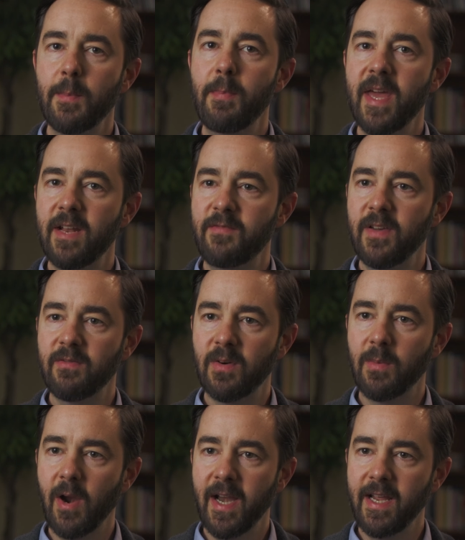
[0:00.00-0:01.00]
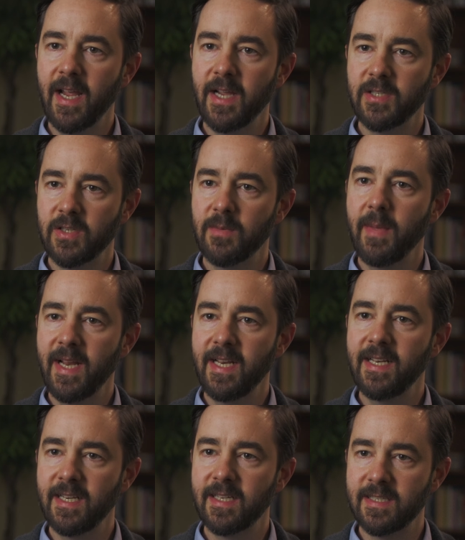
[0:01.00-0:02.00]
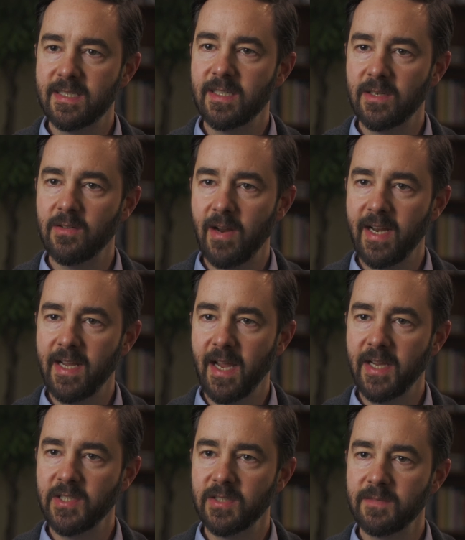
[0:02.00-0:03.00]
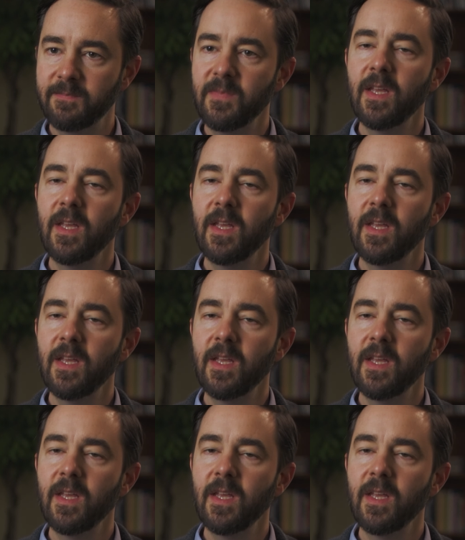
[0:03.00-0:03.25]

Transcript: benefit from radiation or may need to consider radiation.